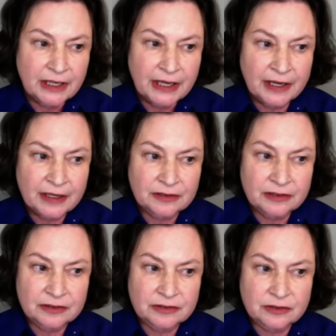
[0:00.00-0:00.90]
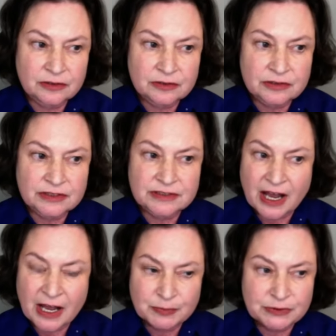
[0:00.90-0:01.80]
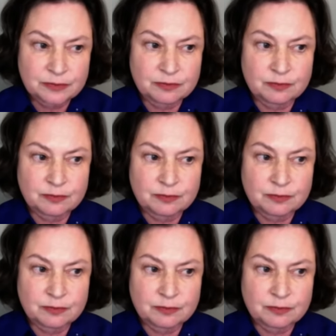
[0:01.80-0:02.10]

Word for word: and stopped